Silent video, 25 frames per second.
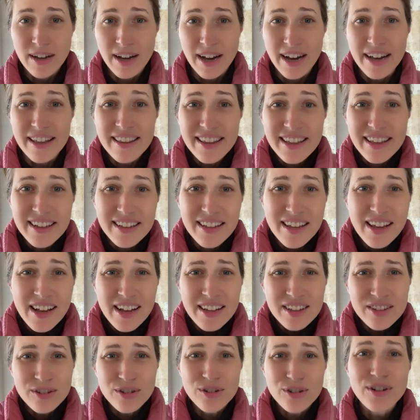And then
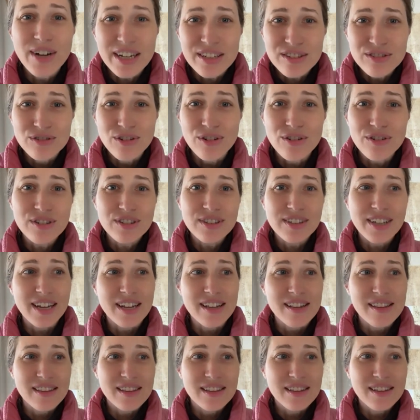do you guys notice
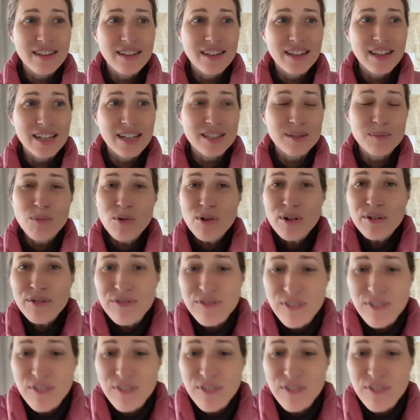like it's more